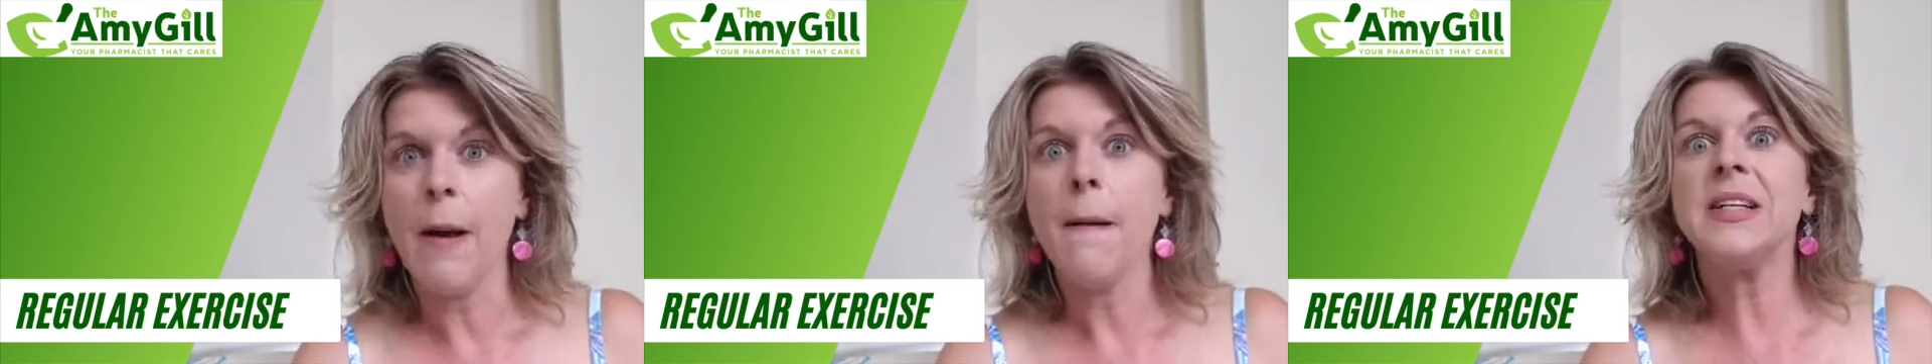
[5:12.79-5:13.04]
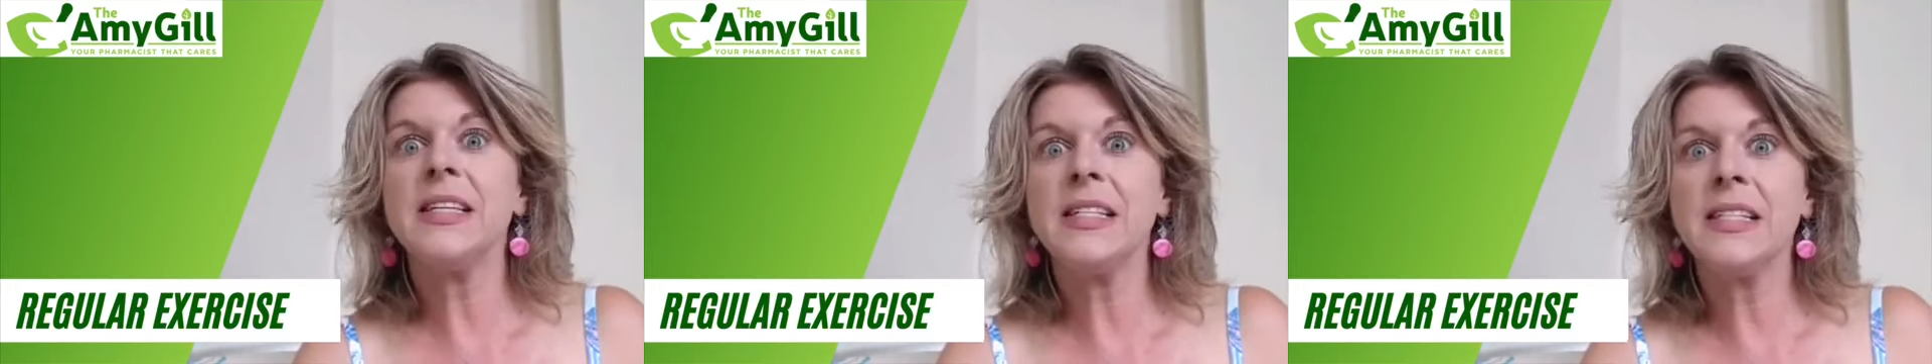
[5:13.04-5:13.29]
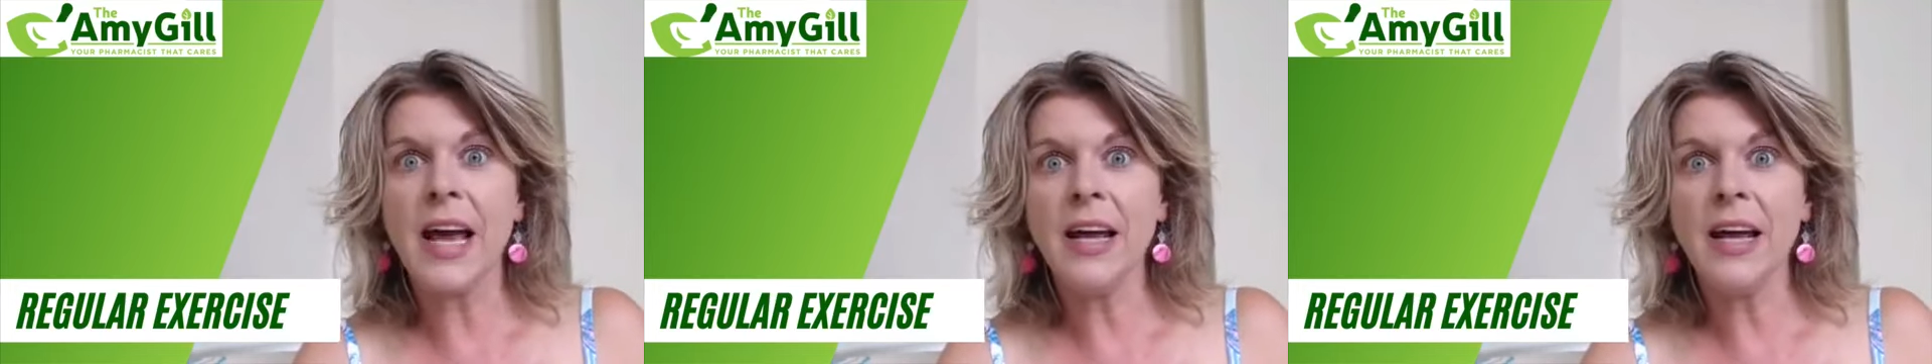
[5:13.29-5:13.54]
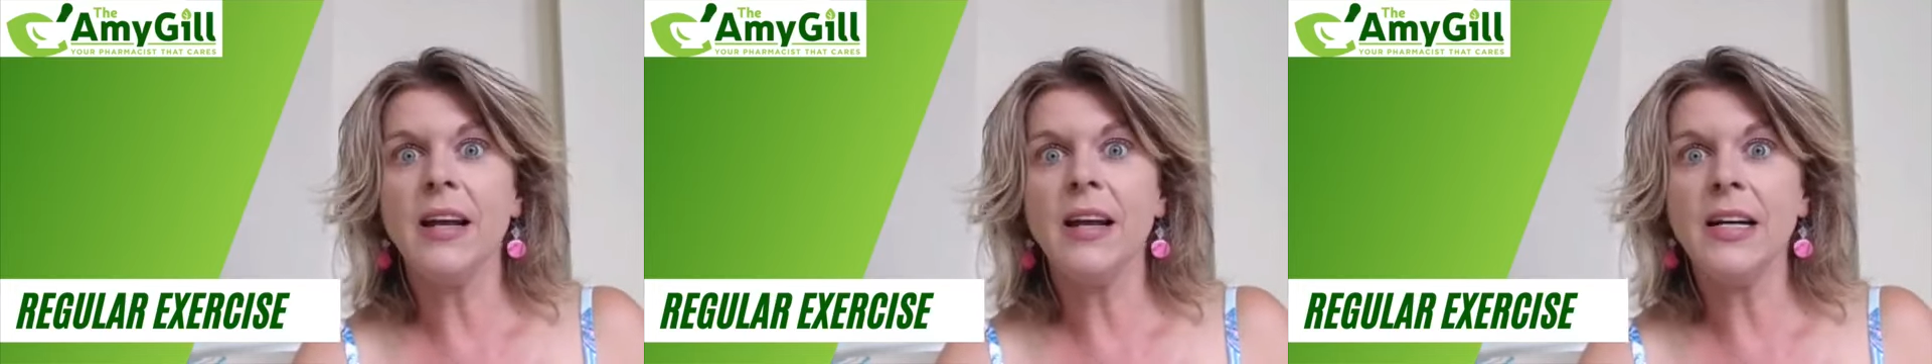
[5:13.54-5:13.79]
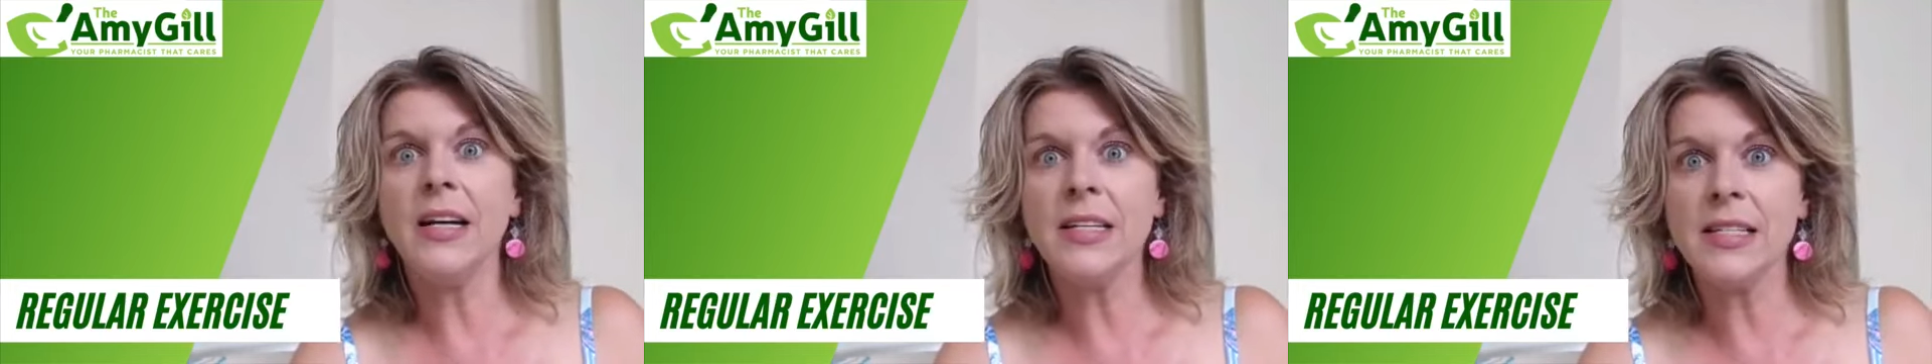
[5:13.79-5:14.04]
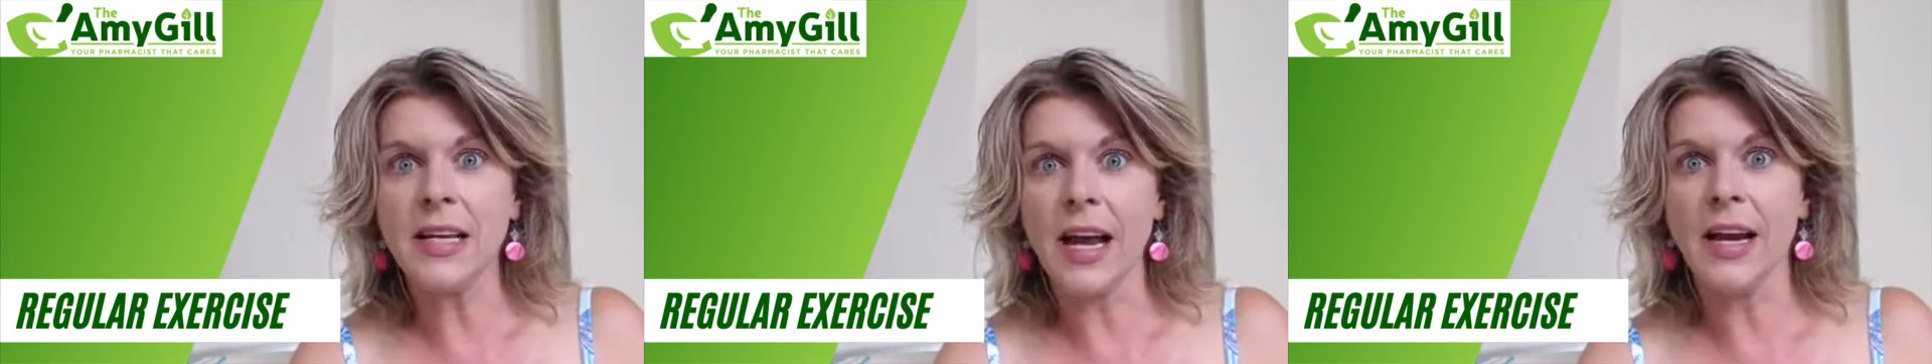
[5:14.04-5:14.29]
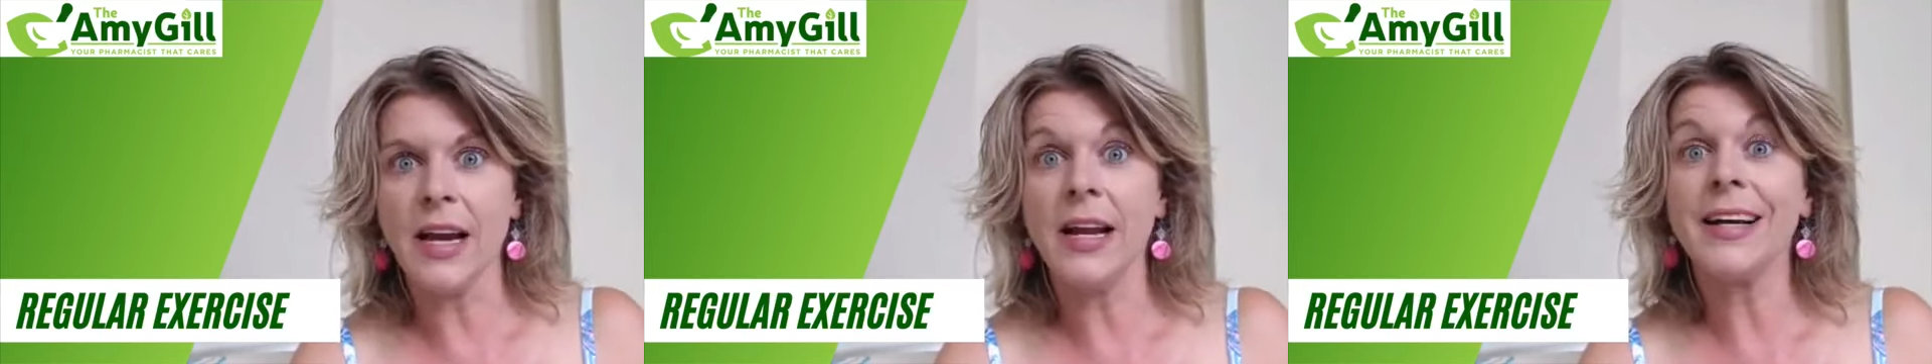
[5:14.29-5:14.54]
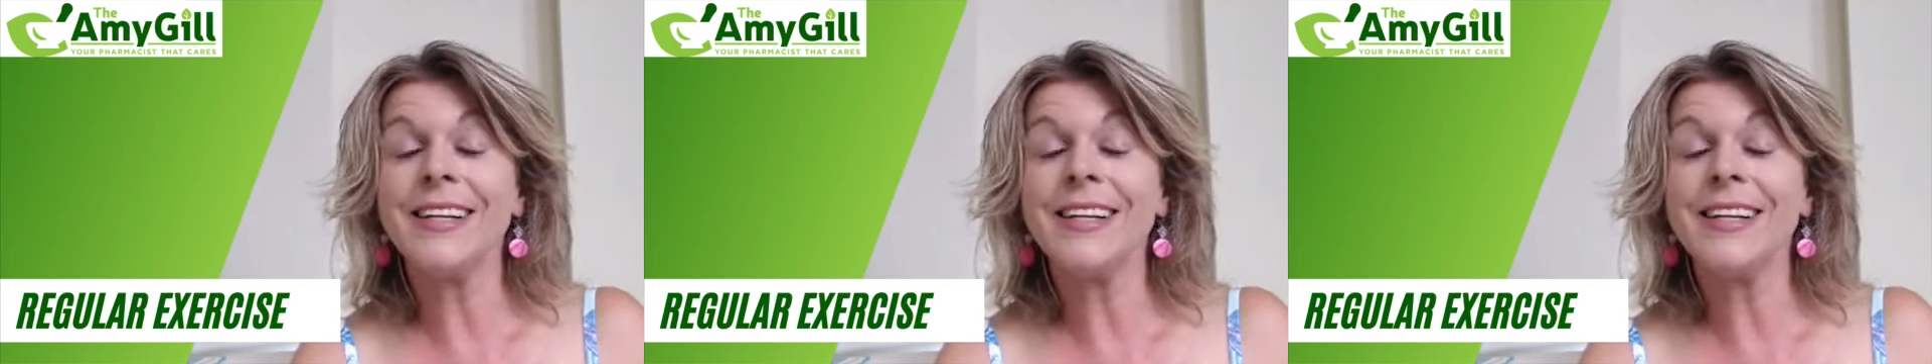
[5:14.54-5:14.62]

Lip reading: but set aside a